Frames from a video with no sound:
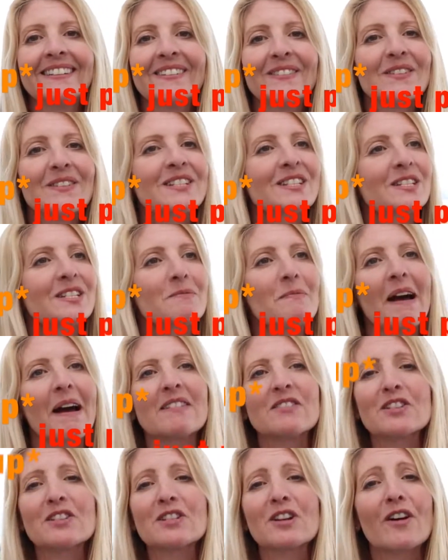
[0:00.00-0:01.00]
We're just about
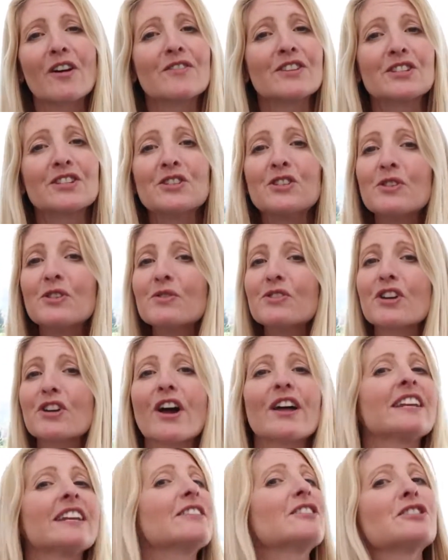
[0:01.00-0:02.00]
to start this new
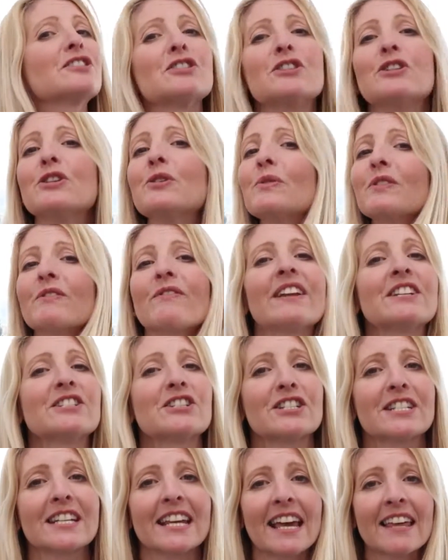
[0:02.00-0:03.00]
journey, this new adventure
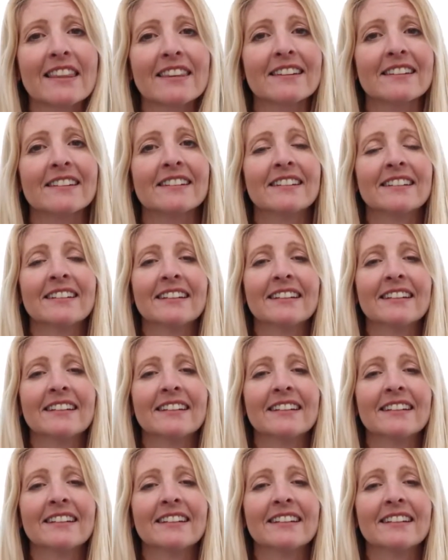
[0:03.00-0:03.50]
together.